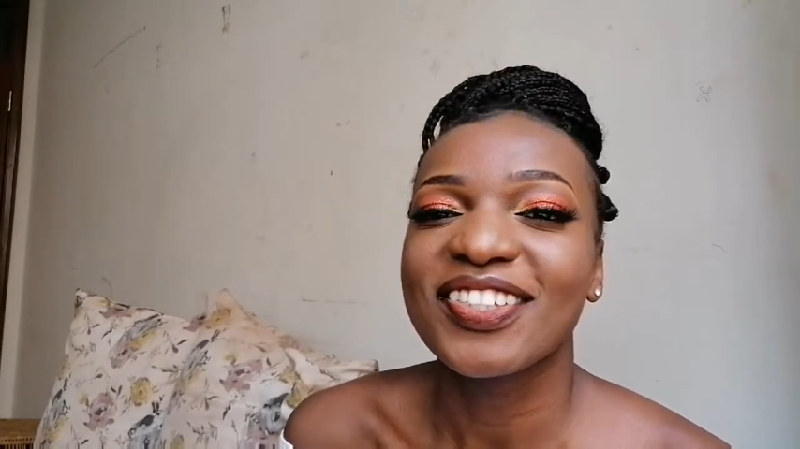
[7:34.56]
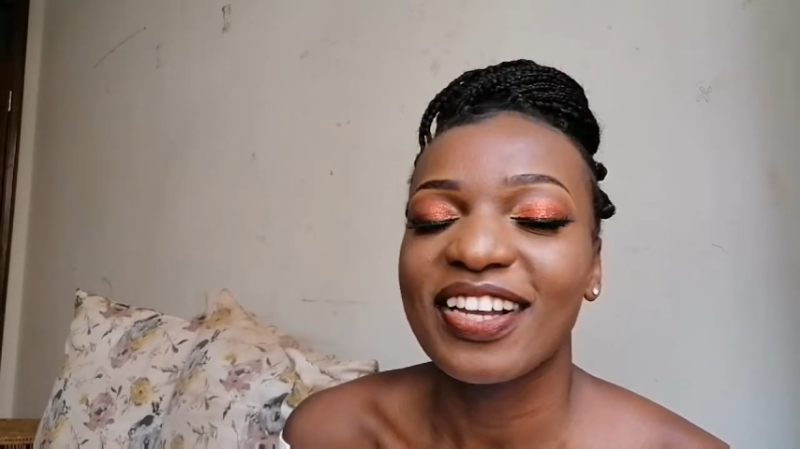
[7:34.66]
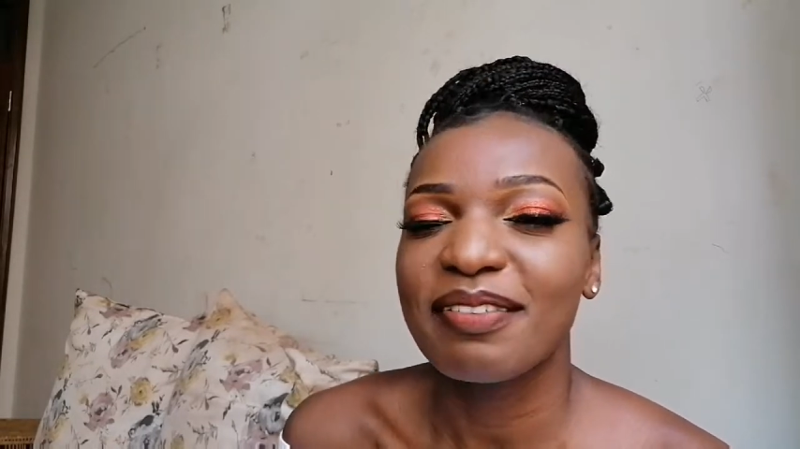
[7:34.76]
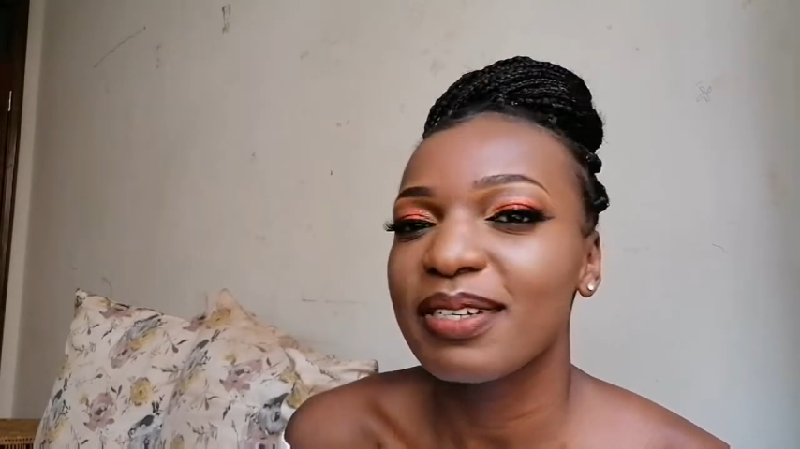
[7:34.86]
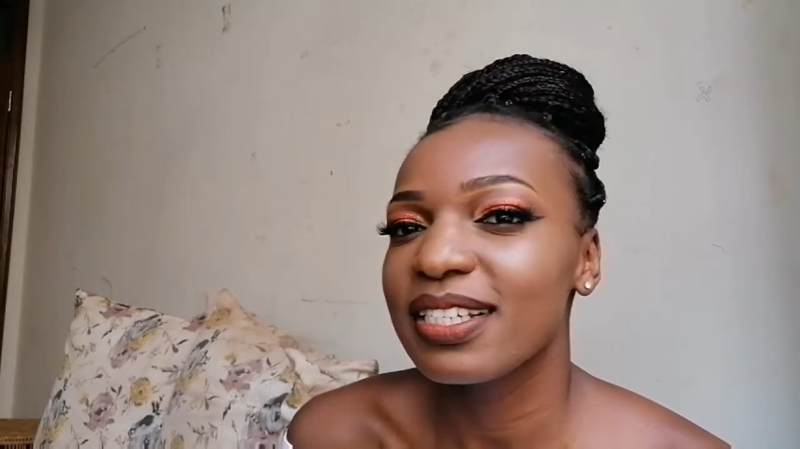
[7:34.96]

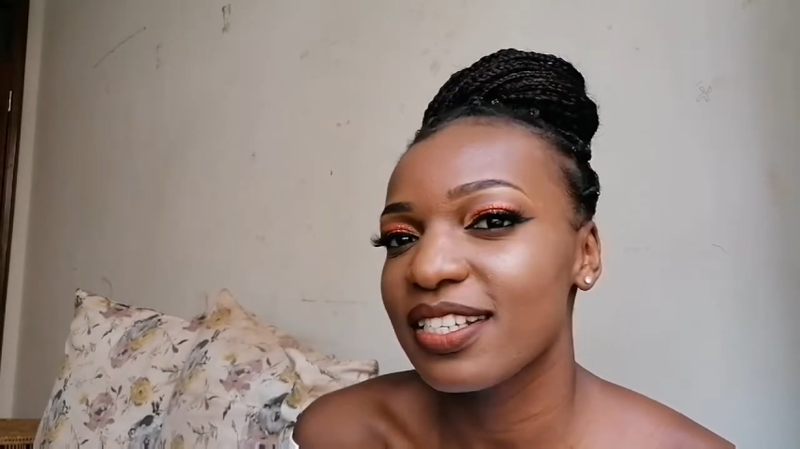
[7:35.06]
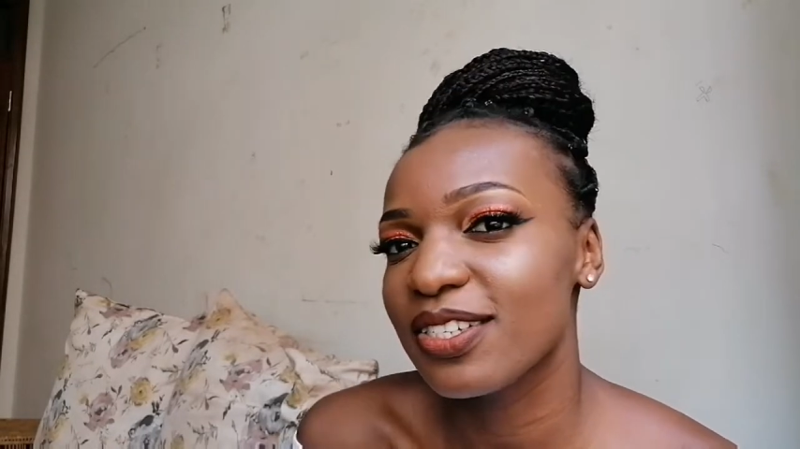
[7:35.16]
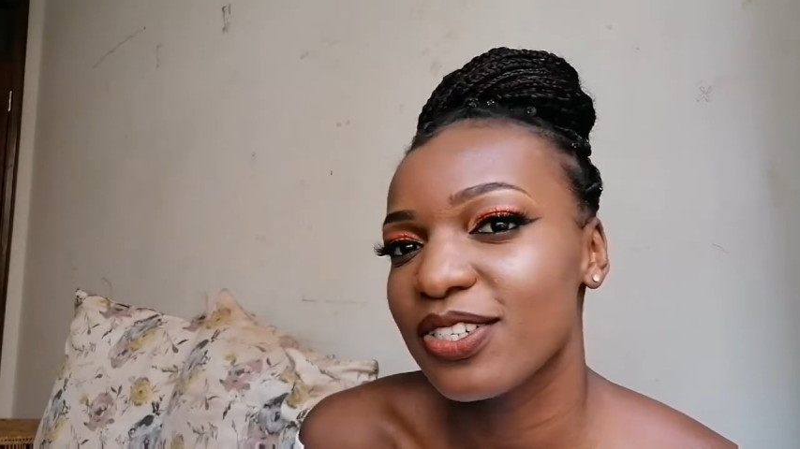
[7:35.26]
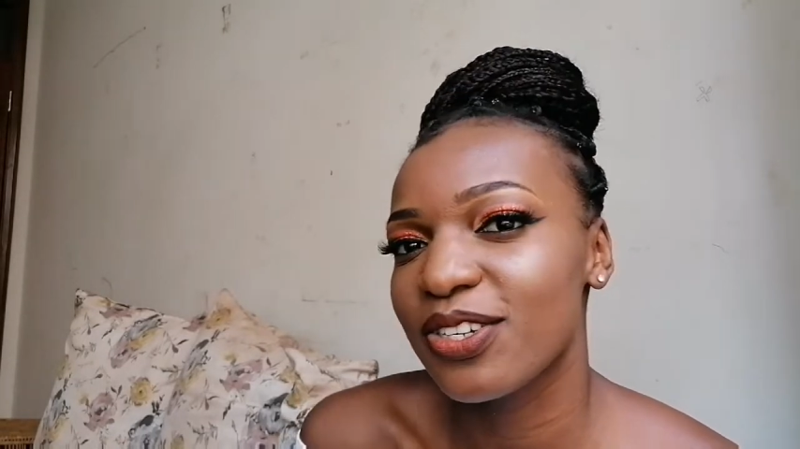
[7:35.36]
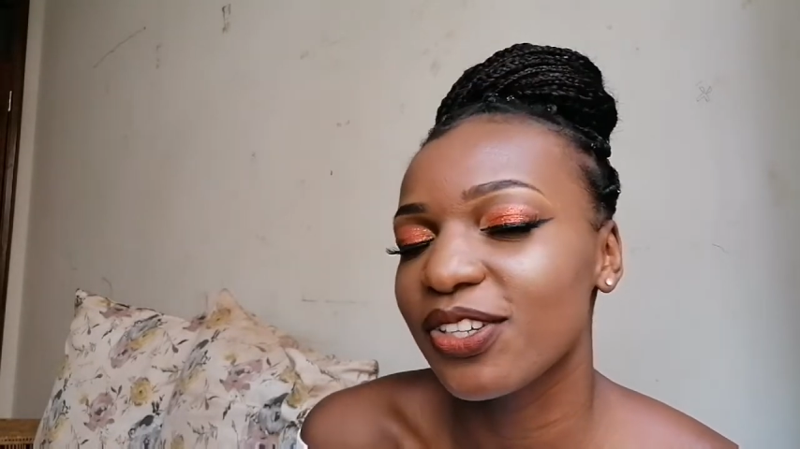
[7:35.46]
So let me
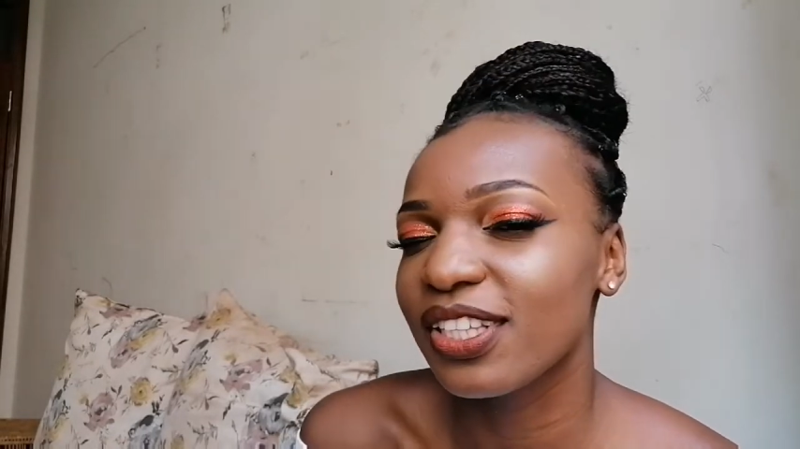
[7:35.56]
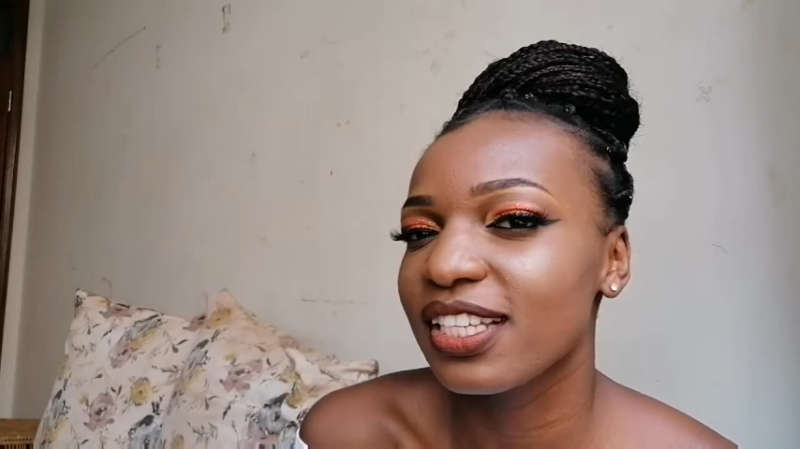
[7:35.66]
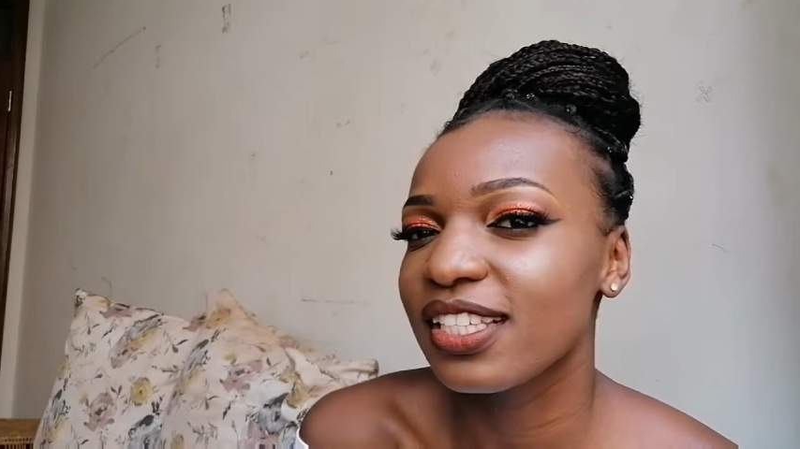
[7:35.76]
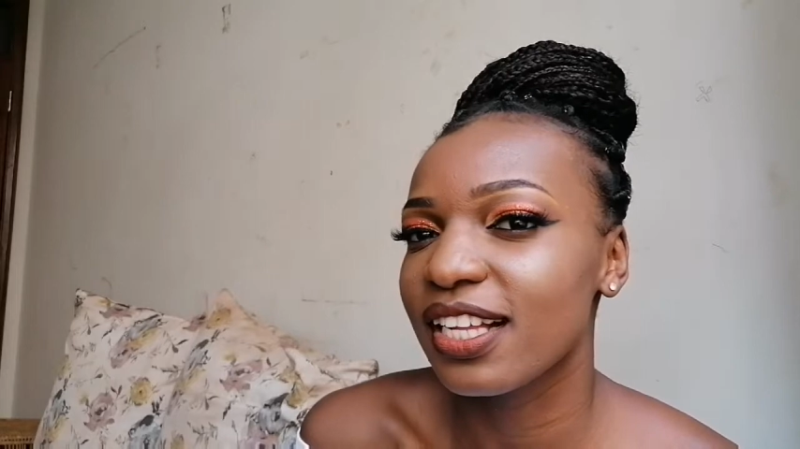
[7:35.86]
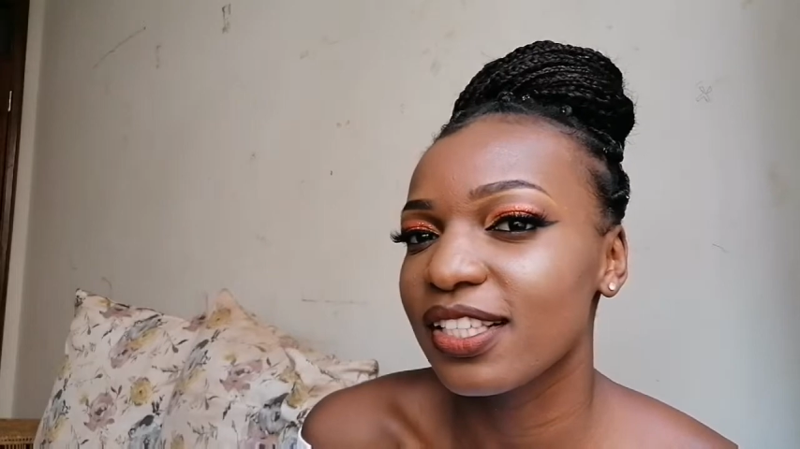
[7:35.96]
just show you
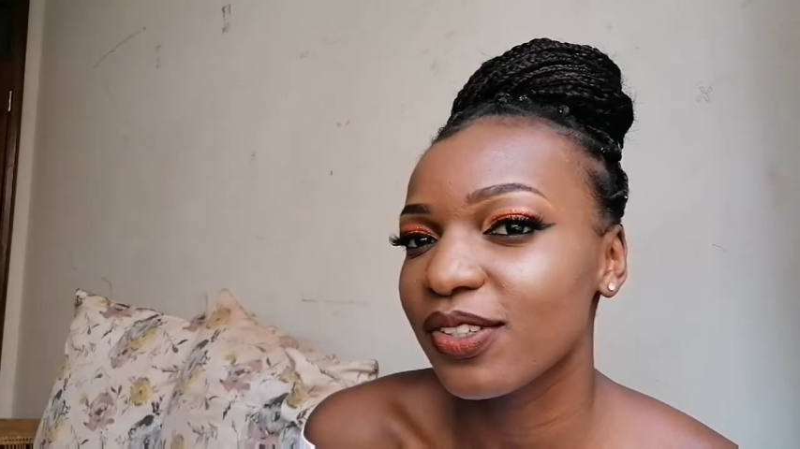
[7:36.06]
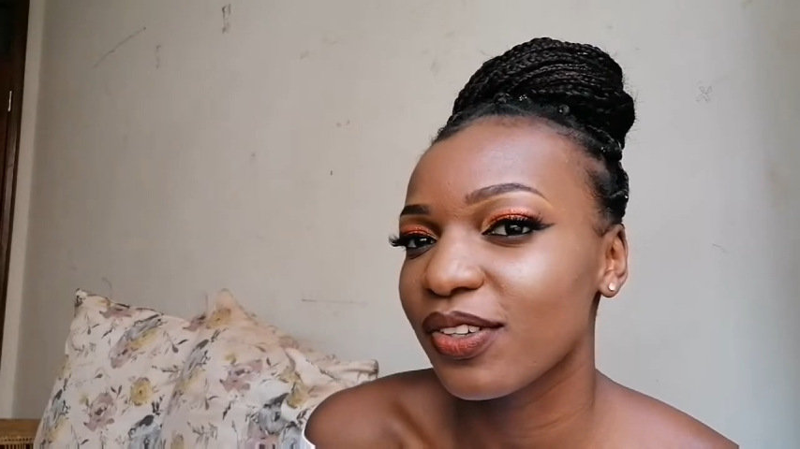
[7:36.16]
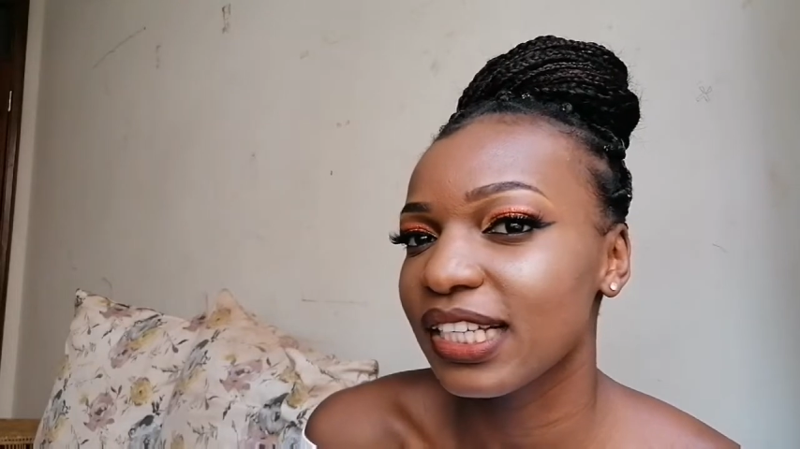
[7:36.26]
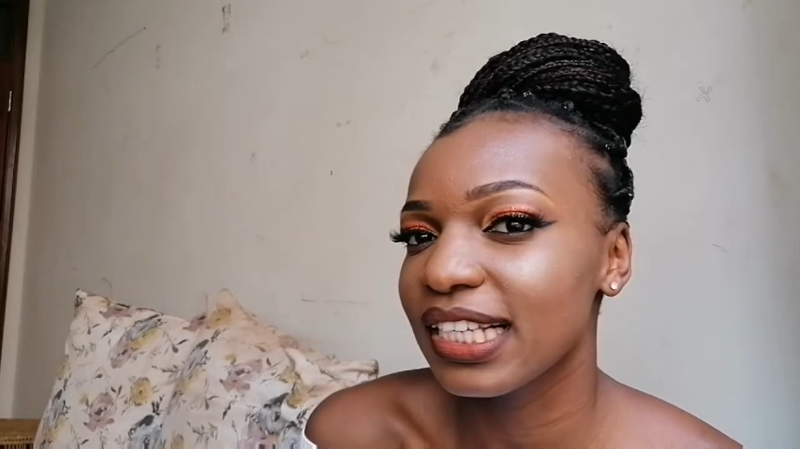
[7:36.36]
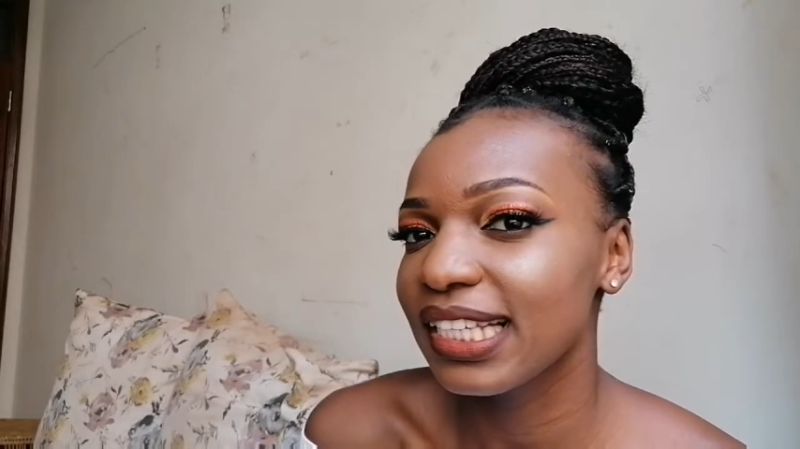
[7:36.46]
the results
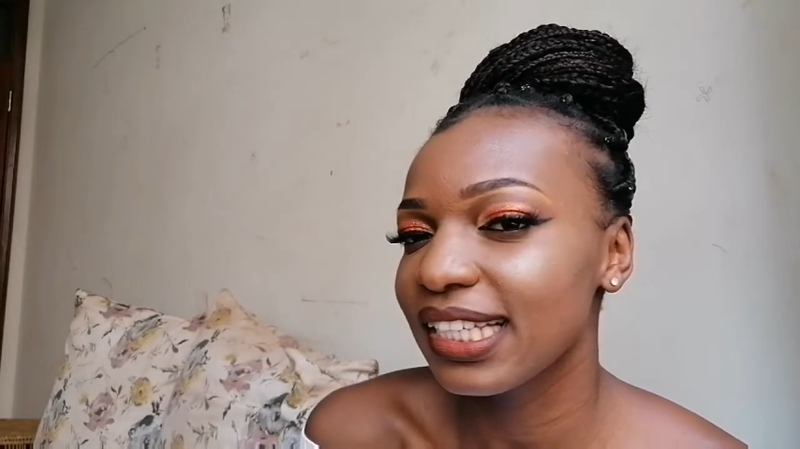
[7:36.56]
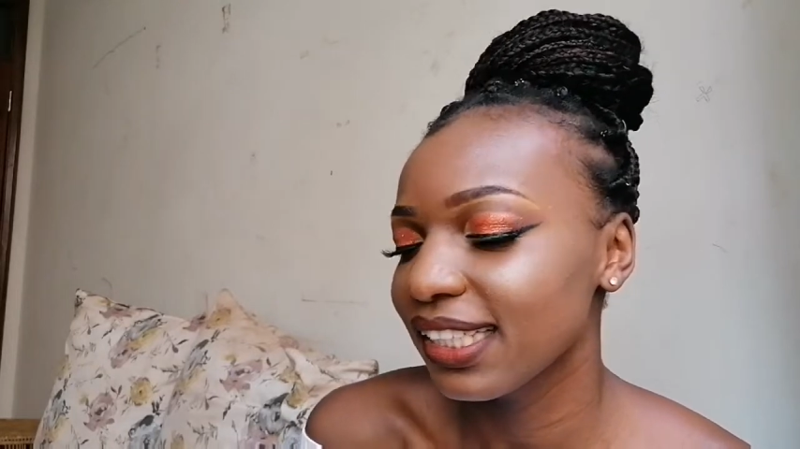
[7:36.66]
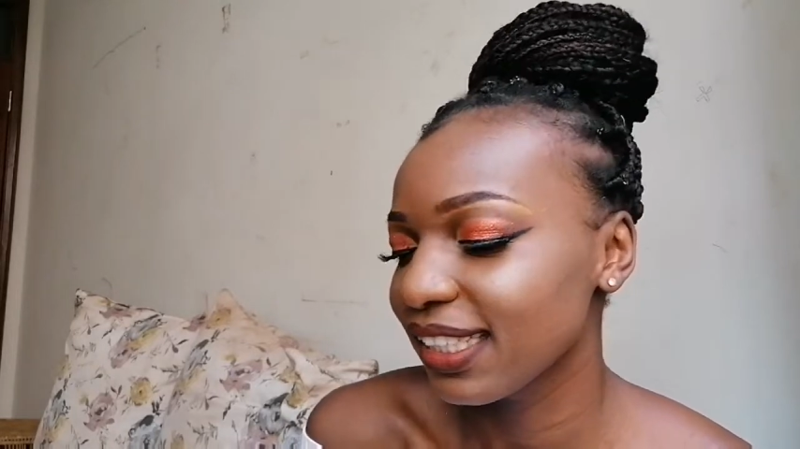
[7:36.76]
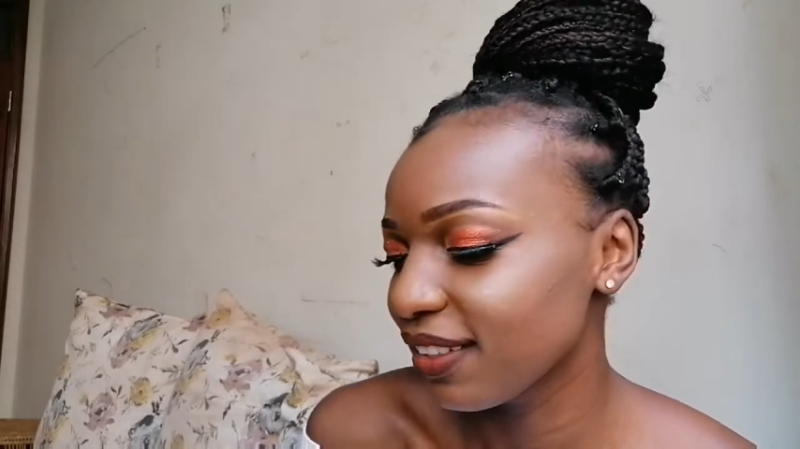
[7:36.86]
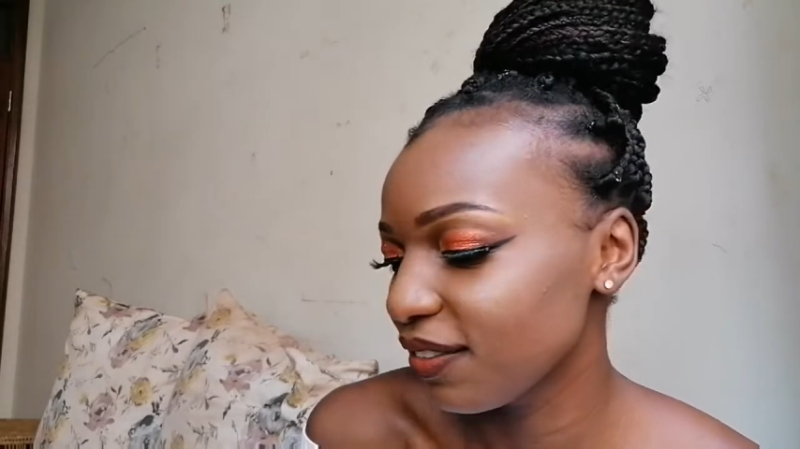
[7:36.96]

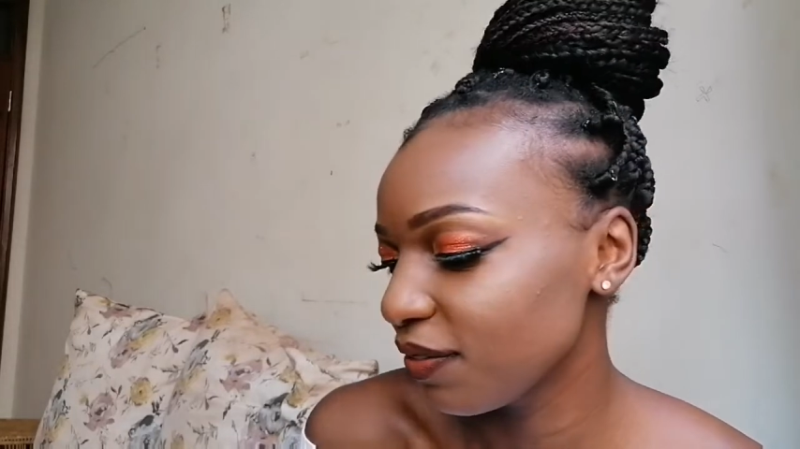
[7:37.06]
quickly.